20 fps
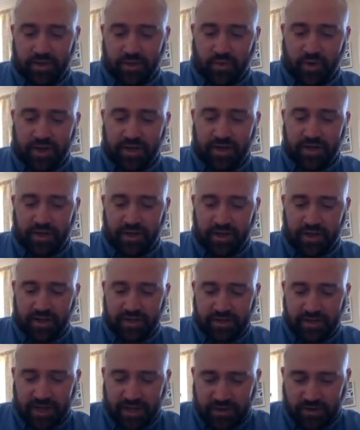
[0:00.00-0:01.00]
when
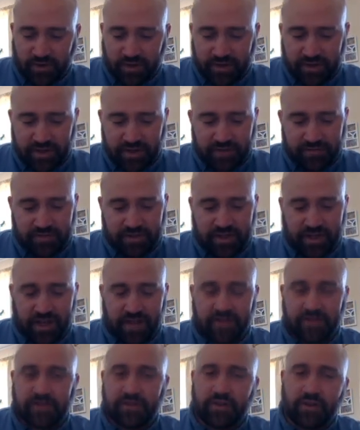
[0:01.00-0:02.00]
its technologies have
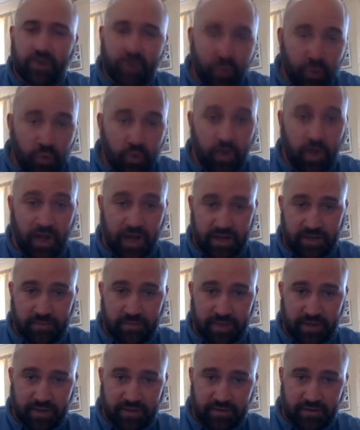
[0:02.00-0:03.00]
changed all
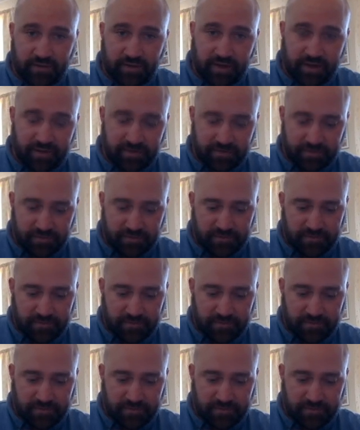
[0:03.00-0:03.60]
aspects of life.